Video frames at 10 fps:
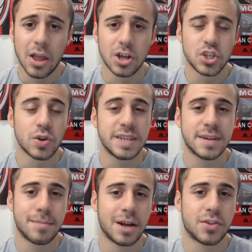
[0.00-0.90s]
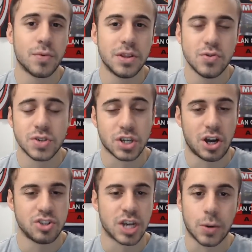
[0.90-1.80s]
And also, he's about to
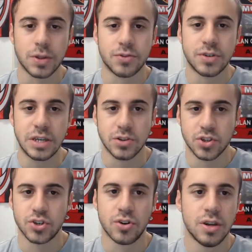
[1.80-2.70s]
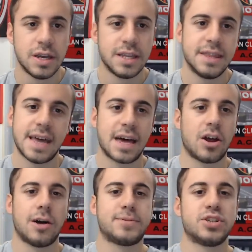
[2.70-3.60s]
renew his contract with Torino, so
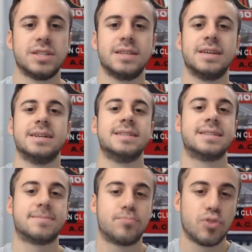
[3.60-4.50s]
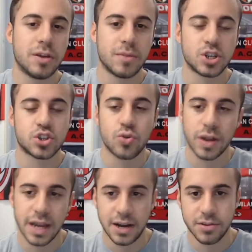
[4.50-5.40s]
that option is pretty much
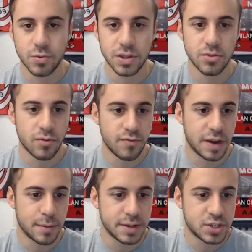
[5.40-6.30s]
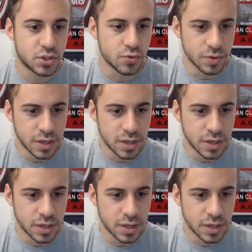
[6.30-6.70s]
going out the window very soon.